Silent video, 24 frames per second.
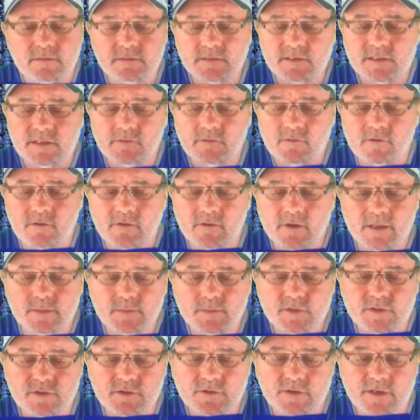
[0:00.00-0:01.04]
0
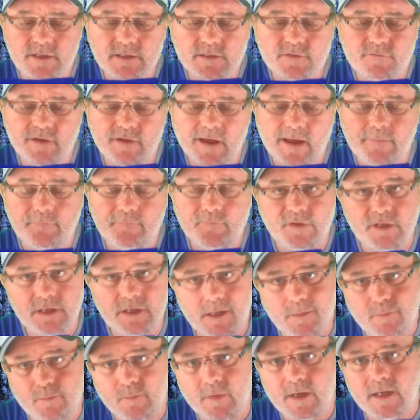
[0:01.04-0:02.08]
grams of trans fat. And
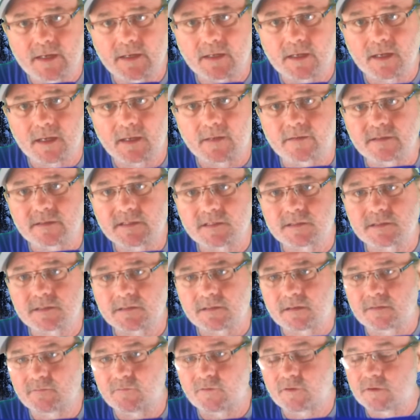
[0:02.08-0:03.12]
keep in mind, again, this is
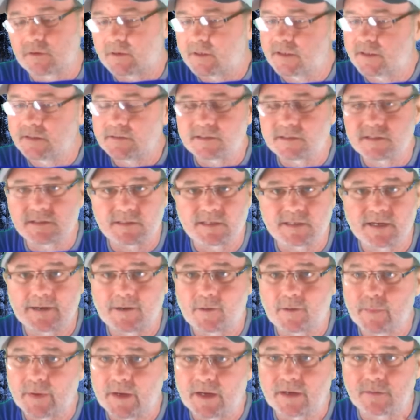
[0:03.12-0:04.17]
if you're going to eat this
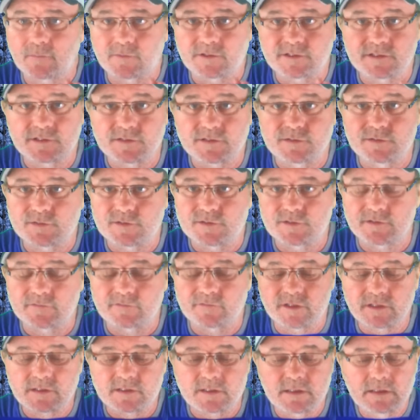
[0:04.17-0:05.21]
entire bag, which is 2
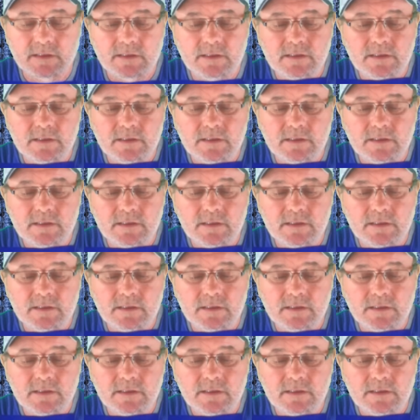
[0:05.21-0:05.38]
servings.